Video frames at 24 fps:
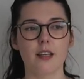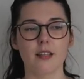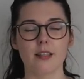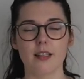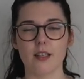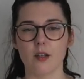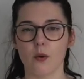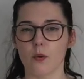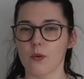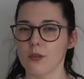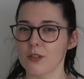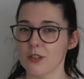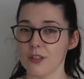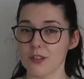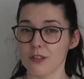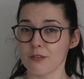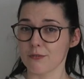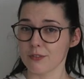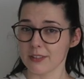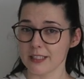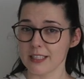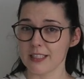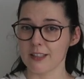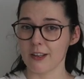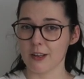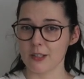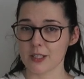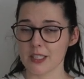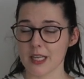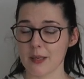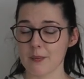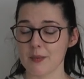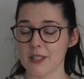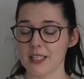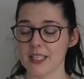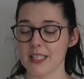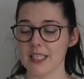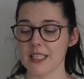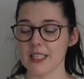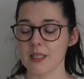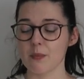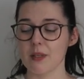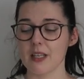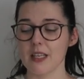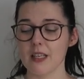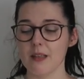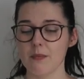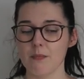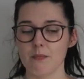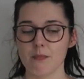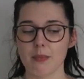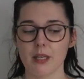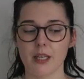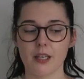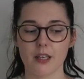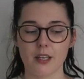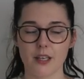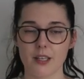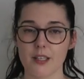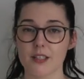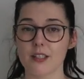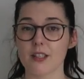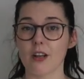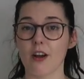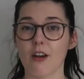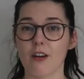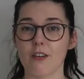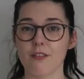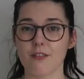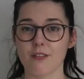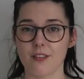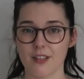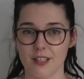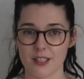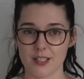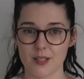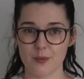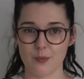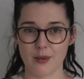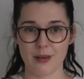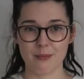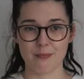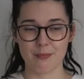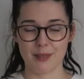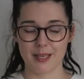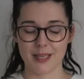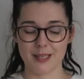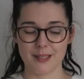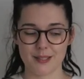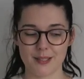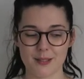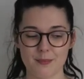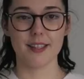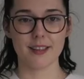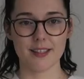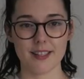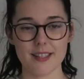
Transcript: the order took a really long time to get to me because of this one piece.